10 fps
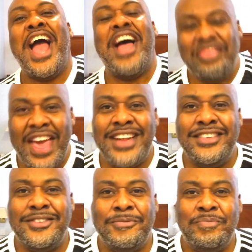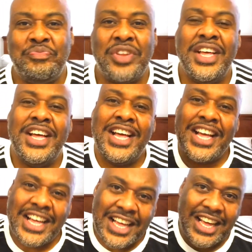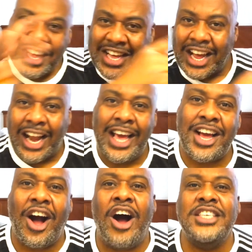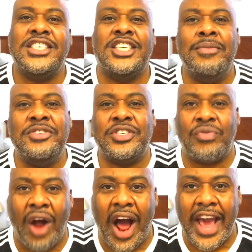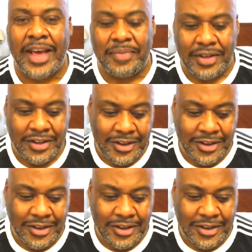And then click on subscribe.